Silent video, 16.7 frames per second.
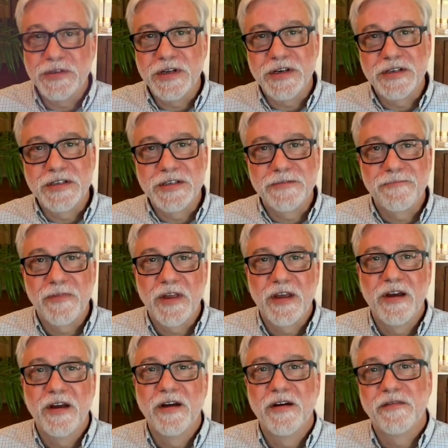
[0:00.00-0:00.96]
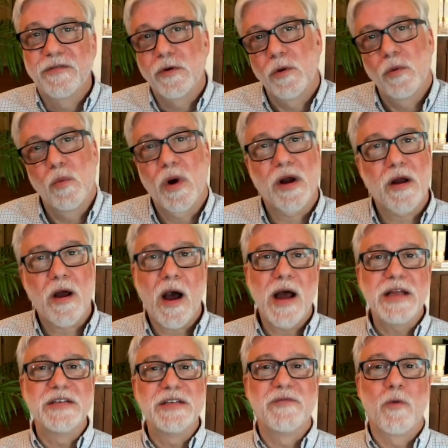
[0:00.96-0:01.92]
this? For what
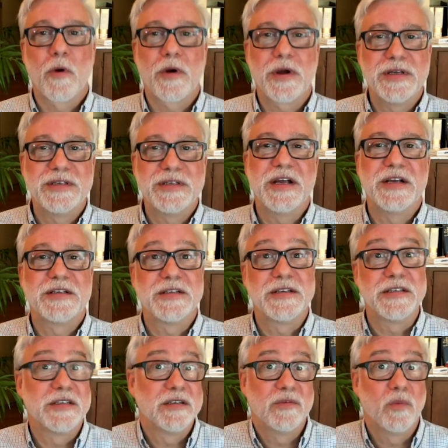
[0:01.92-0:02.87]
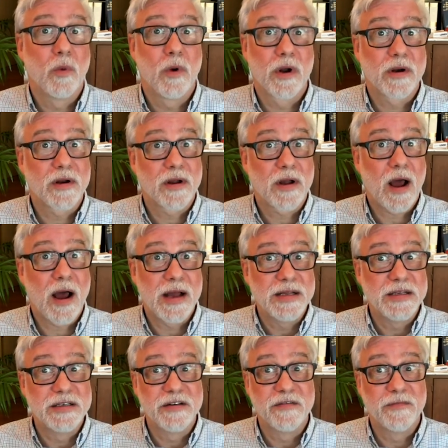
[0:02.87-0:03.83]
kinds of organizations and what
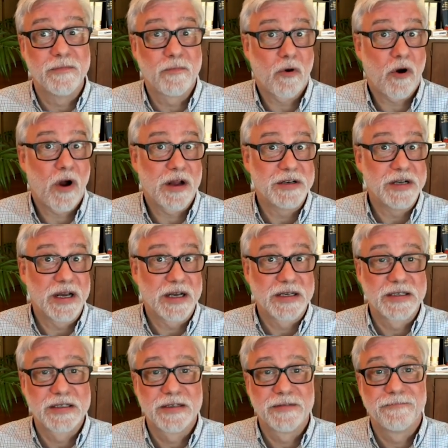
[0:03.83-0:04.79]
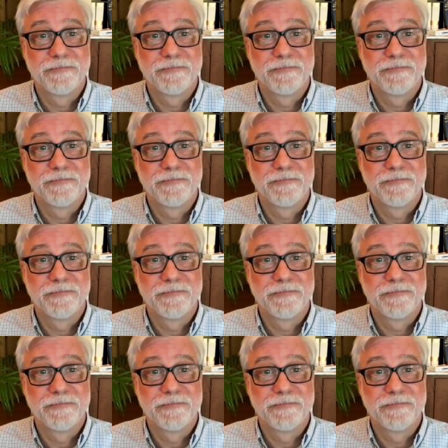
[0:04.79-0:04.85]
kinds of projects?